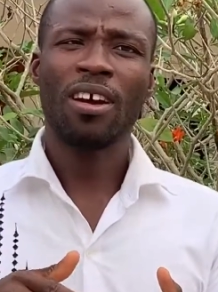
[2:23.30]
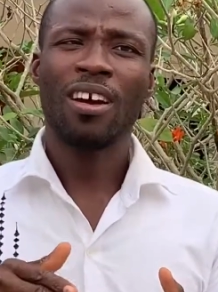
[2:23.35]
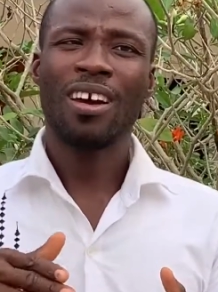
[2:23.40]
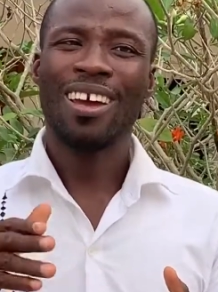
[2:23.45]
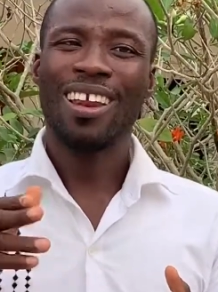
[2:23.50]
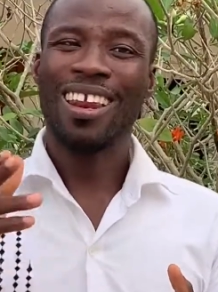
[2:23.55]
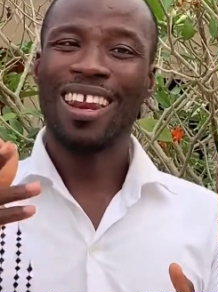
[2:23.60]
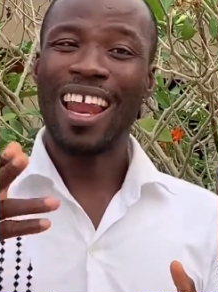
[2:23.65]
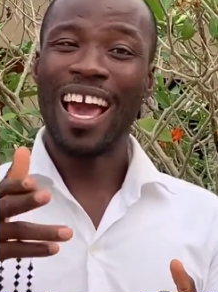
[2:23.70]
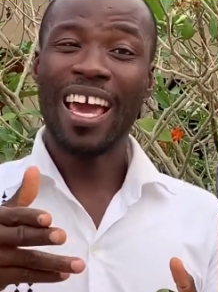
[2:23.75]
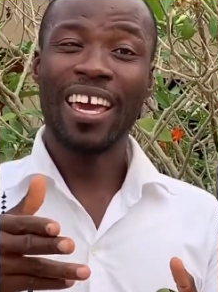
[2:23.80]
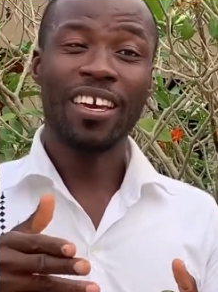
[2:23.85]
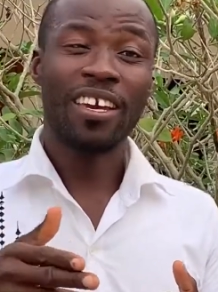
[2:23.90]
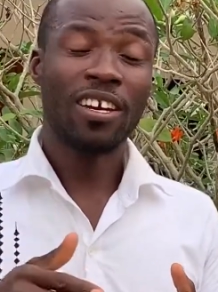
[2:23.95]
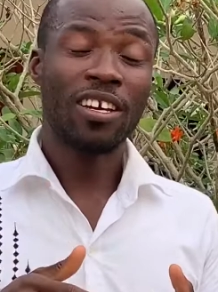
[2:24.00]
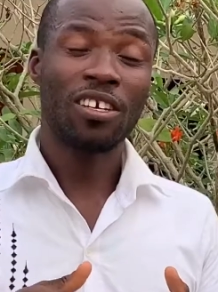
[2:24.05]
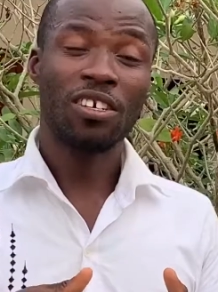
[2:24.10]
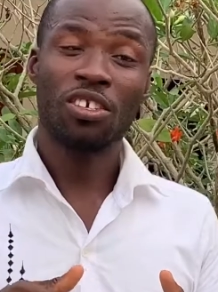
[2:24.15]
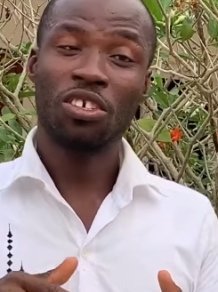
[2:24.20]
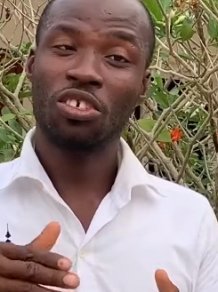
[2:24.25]
like,
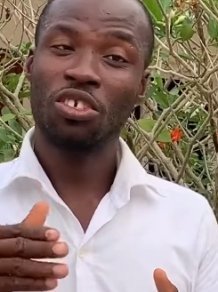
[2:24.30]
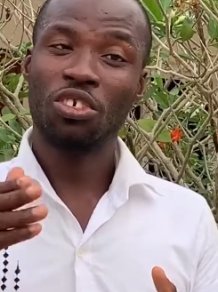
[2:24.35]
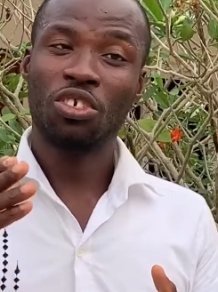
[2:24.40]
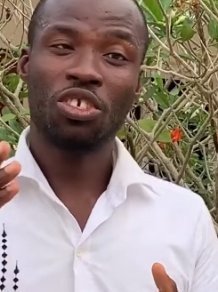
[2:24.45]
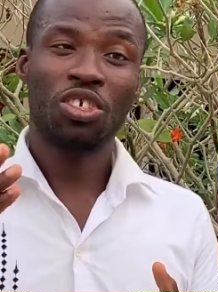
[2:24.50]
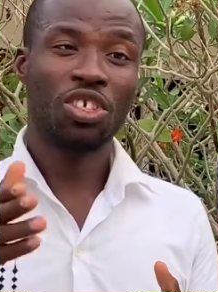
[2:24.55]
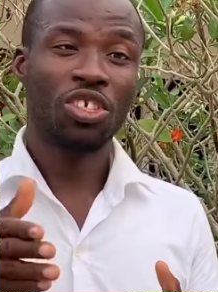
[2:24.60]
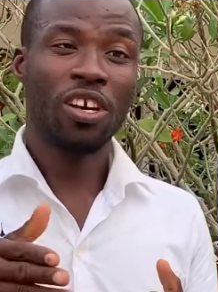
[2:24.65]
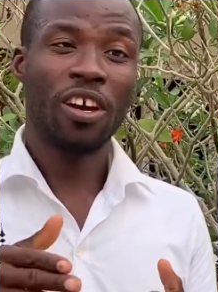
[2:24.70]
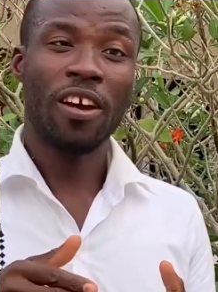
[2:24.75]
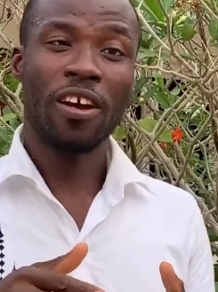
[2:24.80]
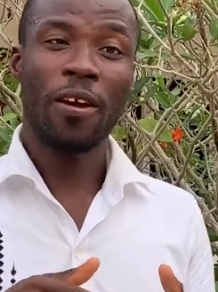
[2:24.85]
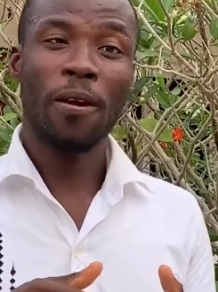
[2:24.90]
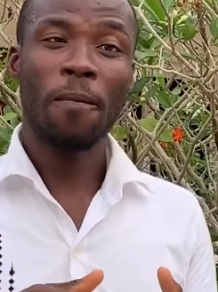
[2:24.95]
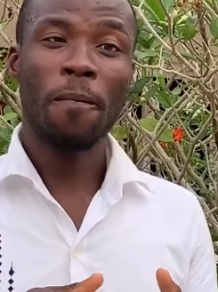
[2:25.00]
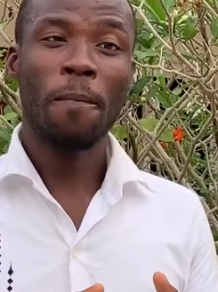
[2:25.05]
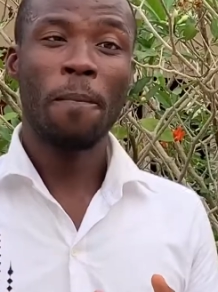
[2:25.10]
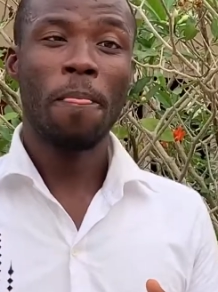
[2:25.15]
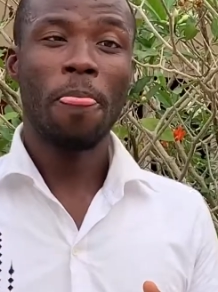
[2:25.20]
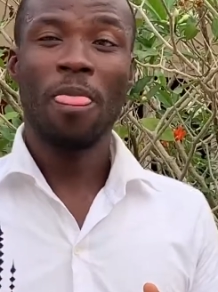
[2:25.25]
share,
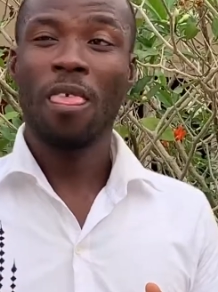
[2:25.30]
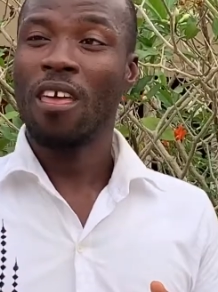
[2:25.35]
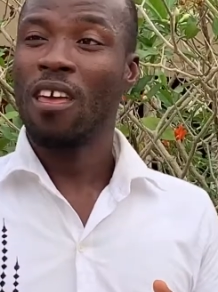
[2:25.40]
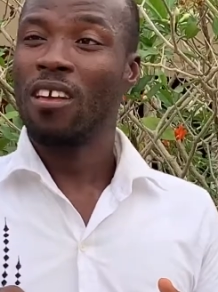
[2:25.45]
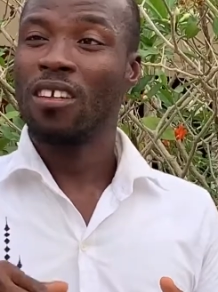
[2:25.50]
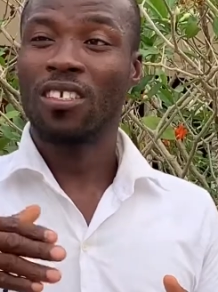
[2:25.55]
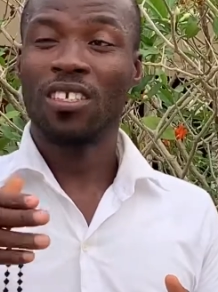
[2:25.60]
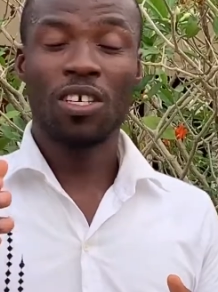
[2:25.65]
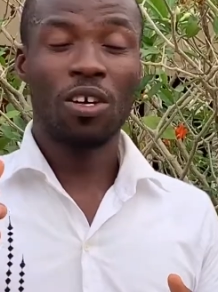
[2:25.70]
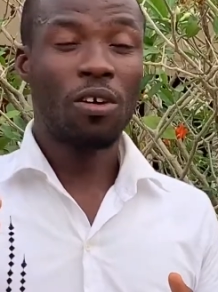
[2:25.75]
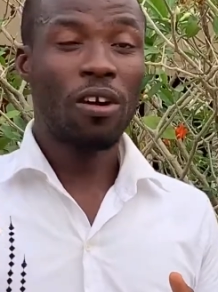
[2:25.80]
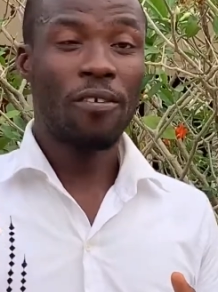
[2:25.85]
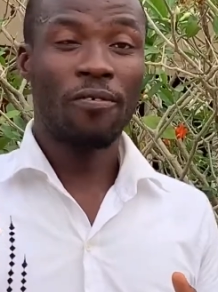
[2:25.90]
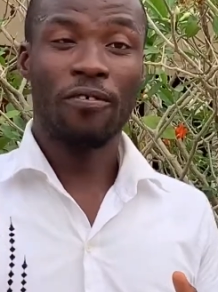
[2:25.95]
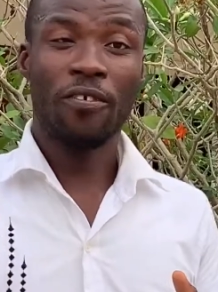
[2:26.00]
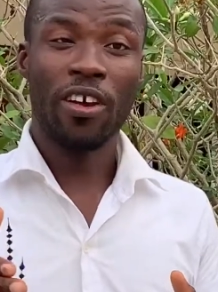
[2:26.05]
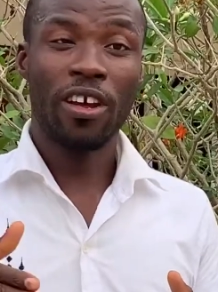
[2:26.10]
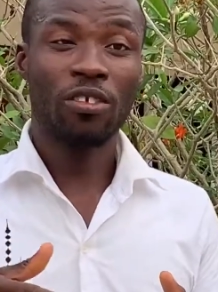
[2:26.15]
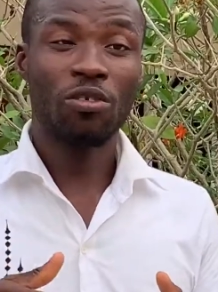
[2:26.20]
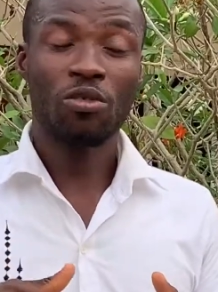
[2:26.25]
tell a
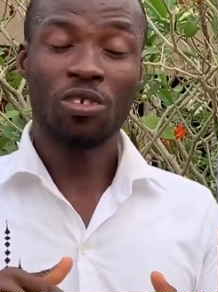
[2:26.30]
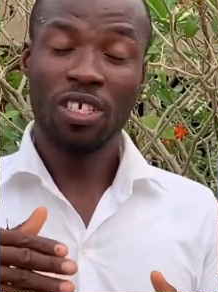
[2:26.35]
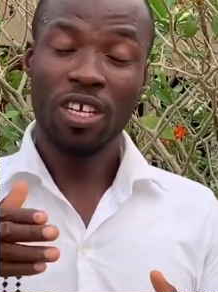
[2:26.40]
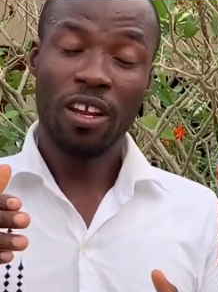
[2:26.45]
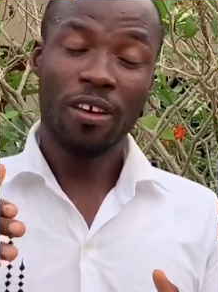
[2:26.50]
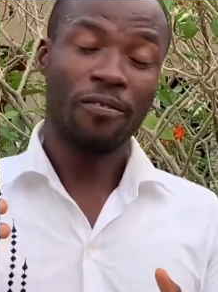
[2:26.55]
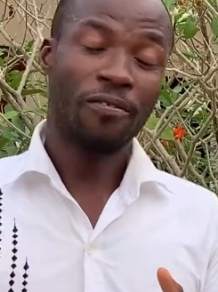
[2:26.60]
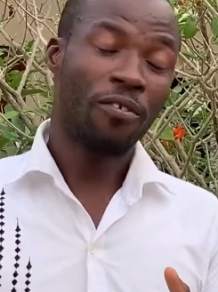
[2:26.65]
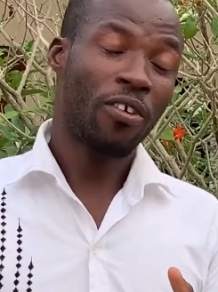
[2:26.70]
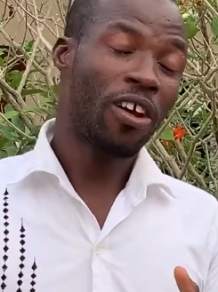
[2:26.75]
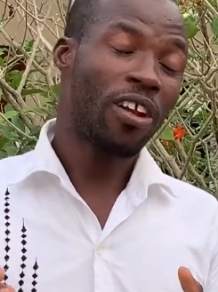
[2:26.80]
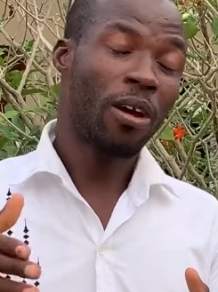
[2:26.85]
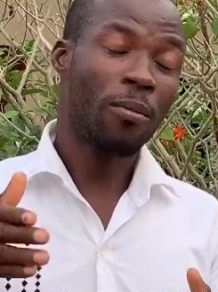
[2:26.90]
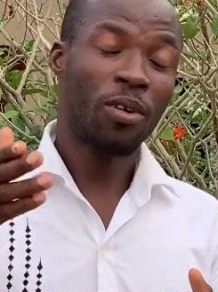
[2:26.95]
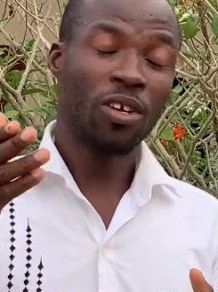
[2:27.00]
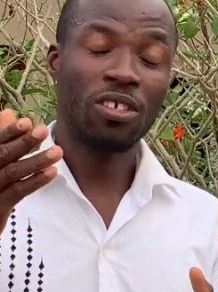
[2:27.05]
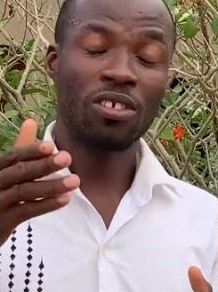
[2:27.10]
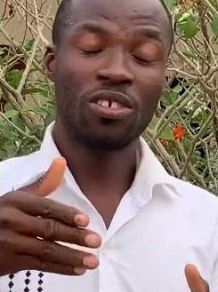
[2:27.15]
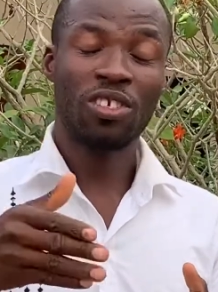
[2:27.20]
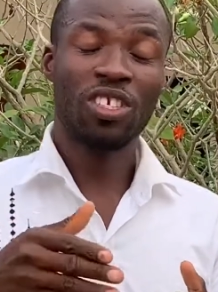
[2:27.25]
friend to tell a friend
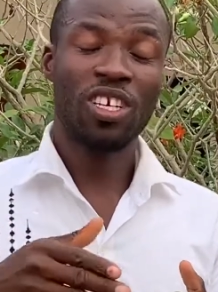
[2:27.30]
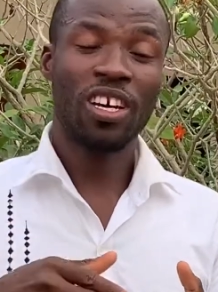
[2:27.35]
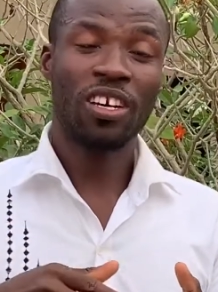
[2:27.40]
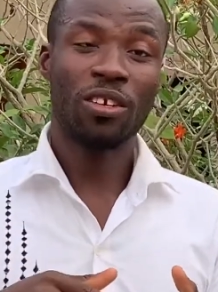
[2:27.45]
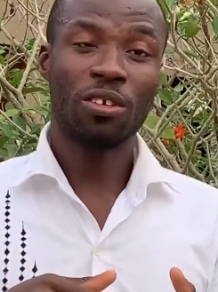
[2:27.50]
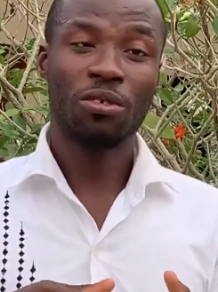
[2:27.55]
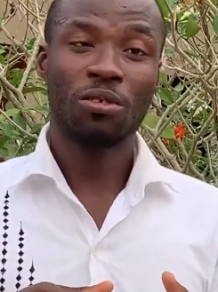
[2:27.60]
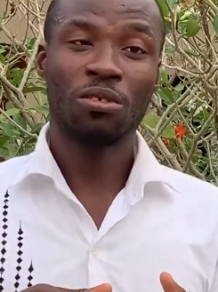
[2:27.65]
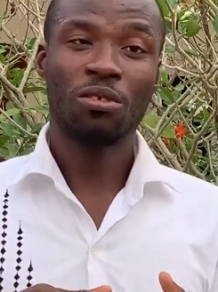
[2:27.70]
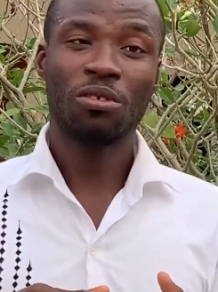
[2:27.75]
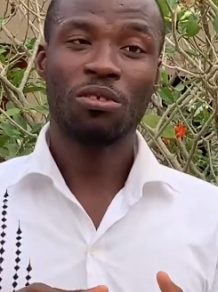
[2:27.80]
about this channel